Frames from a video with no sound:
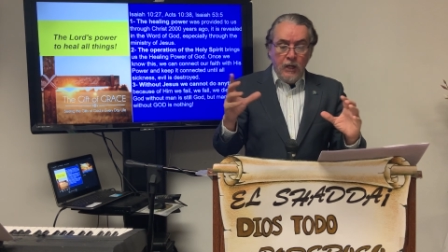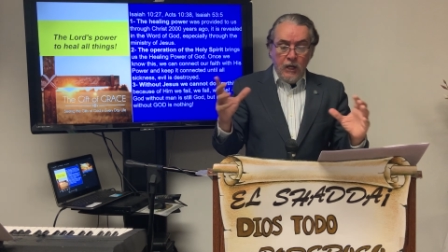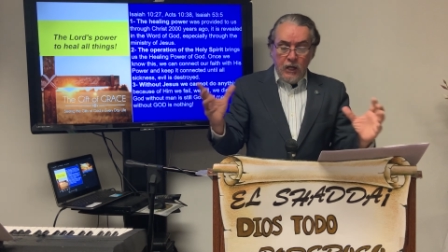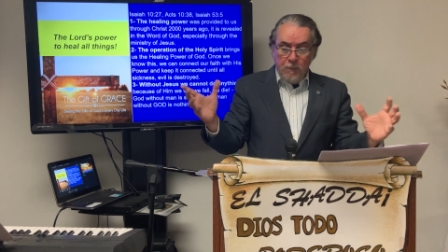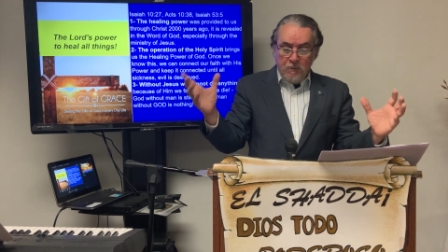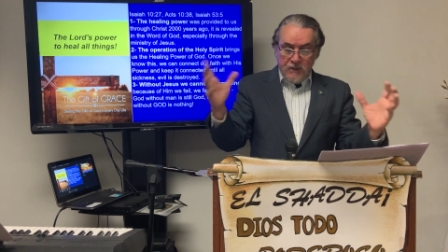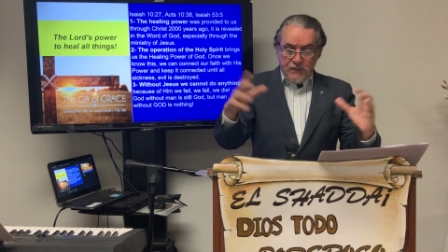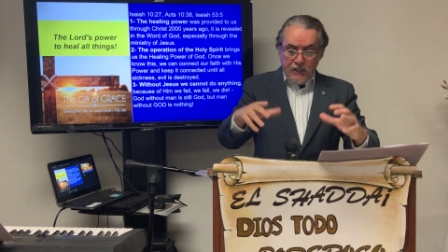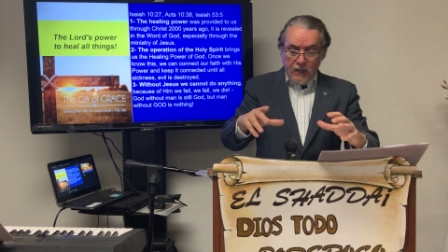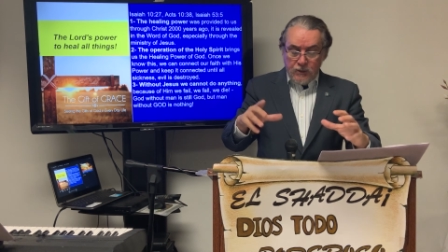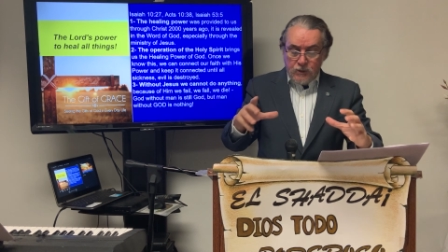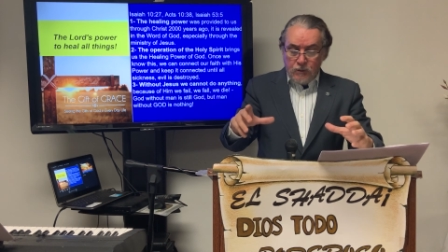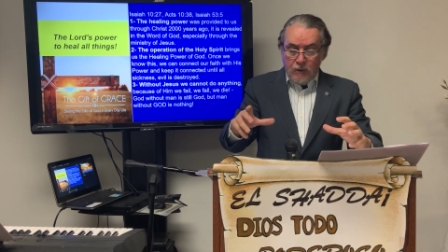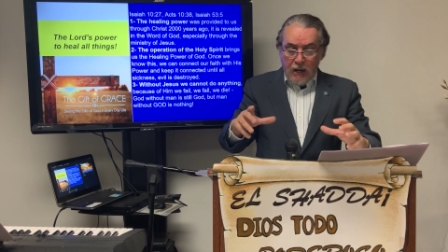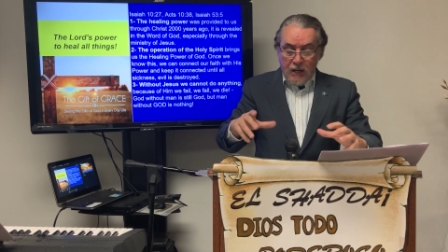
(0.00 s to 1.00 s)
he
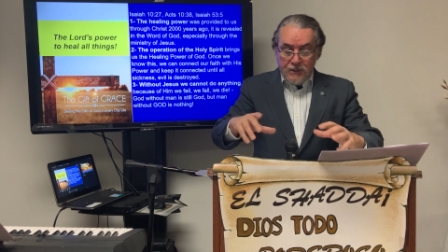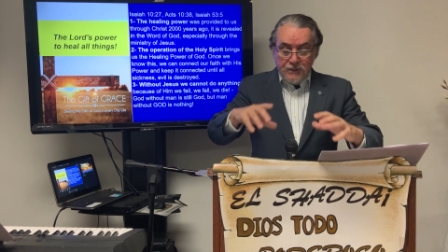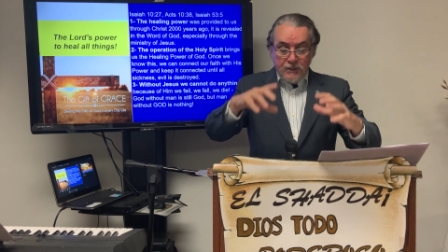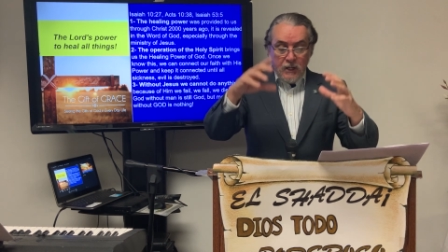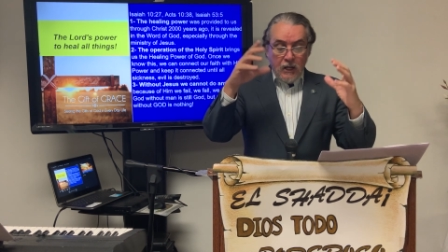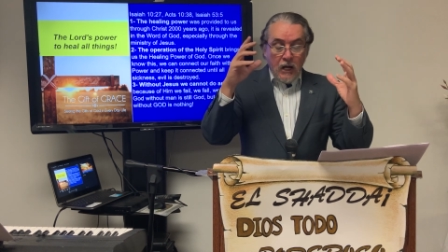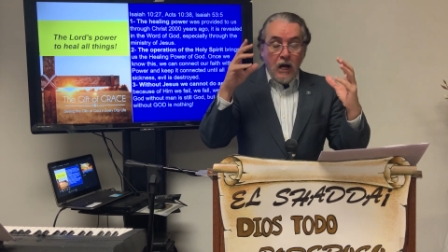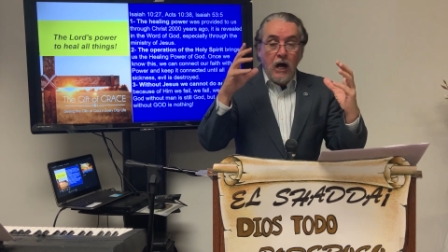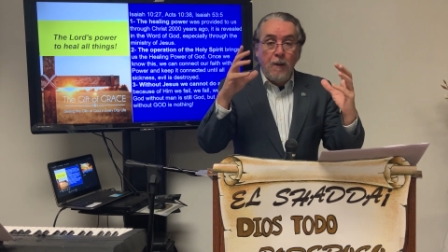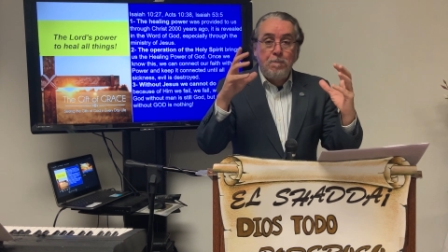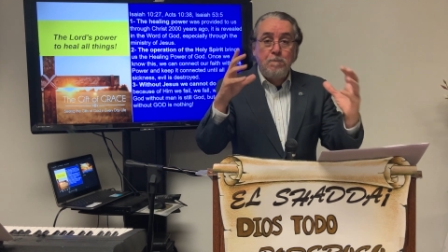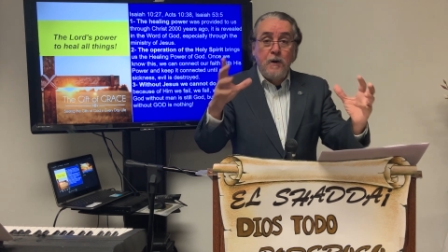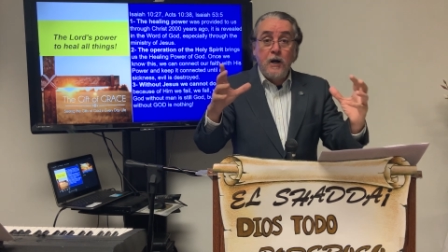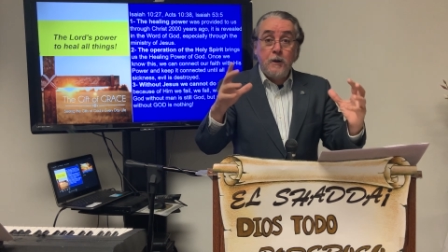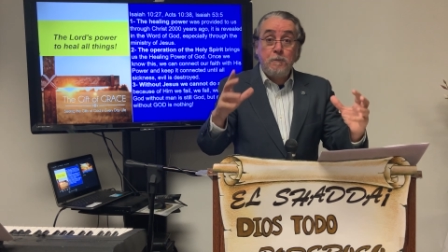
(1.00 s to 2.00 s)
presented to us a
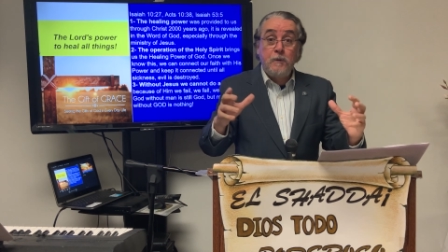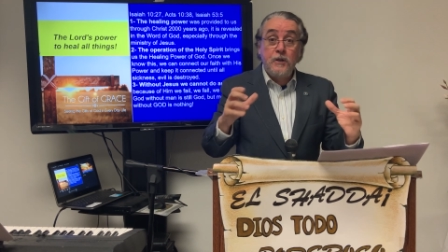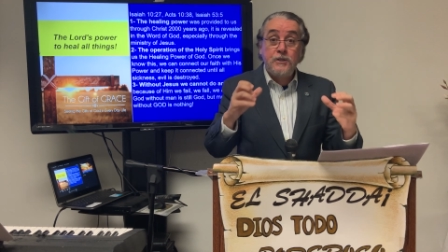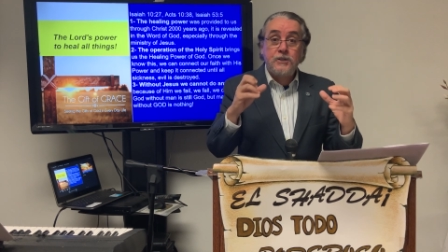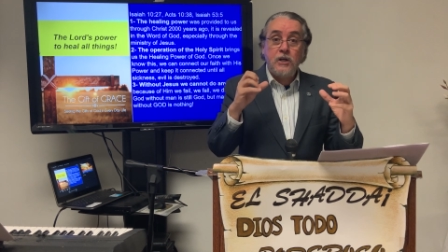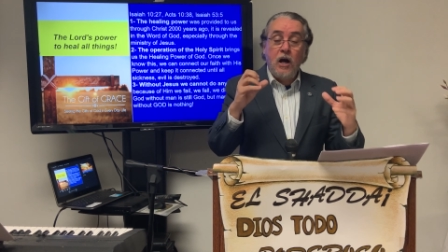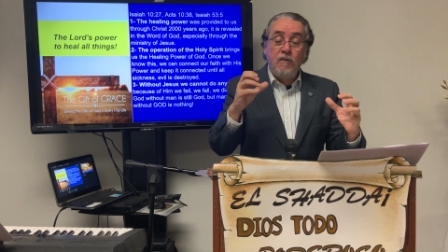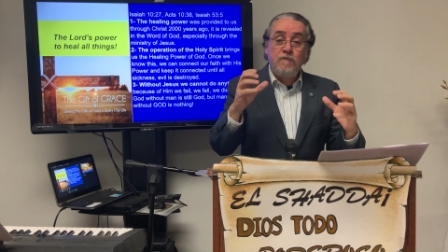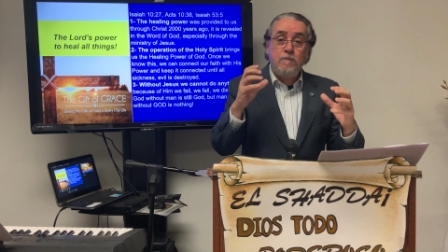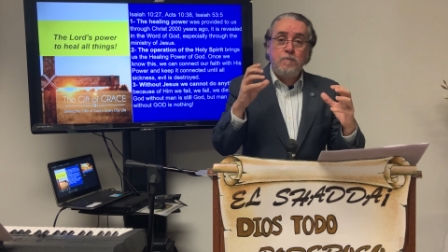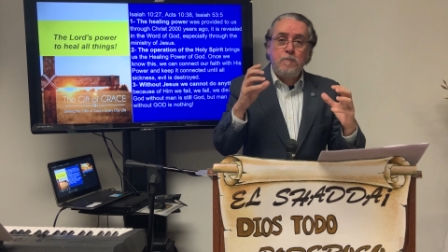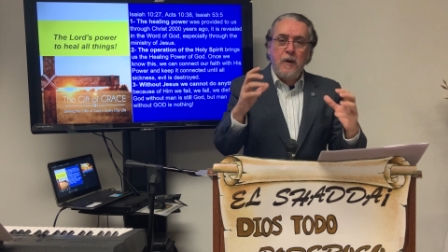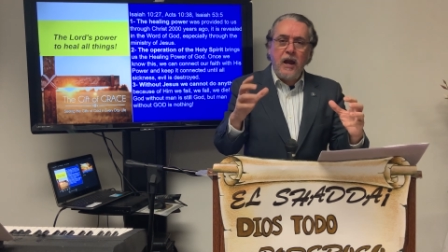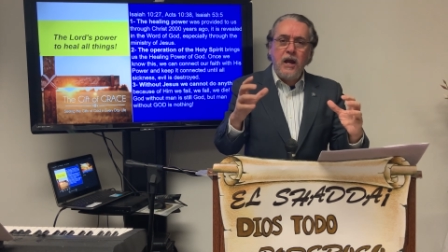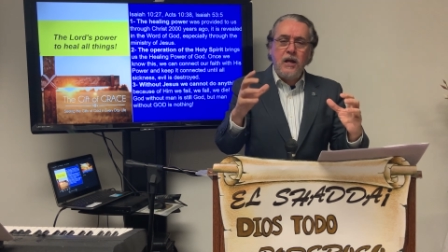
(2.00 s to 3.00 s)
purpose
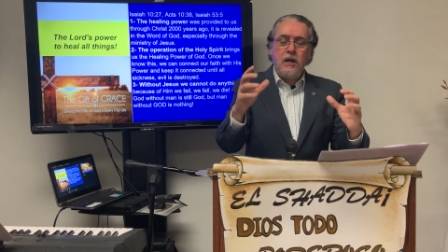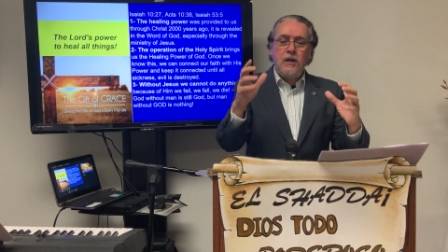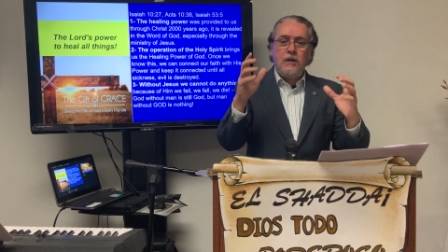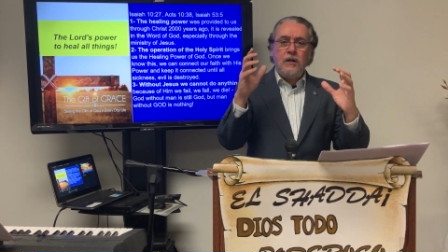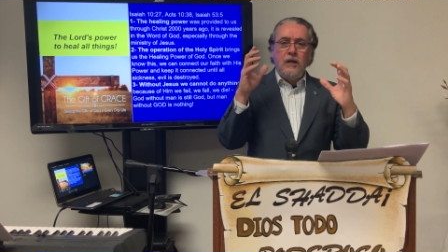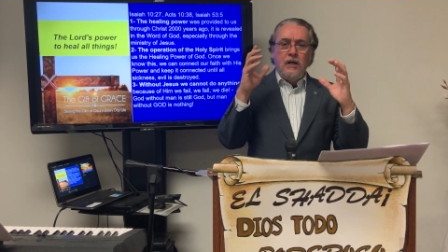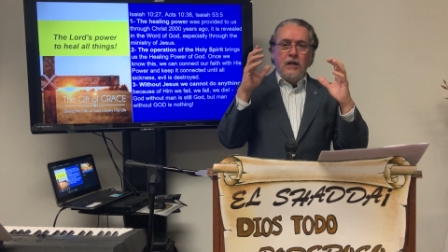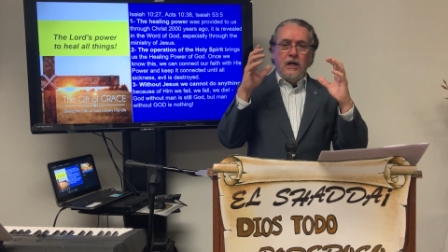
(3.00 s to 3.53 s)
of prayer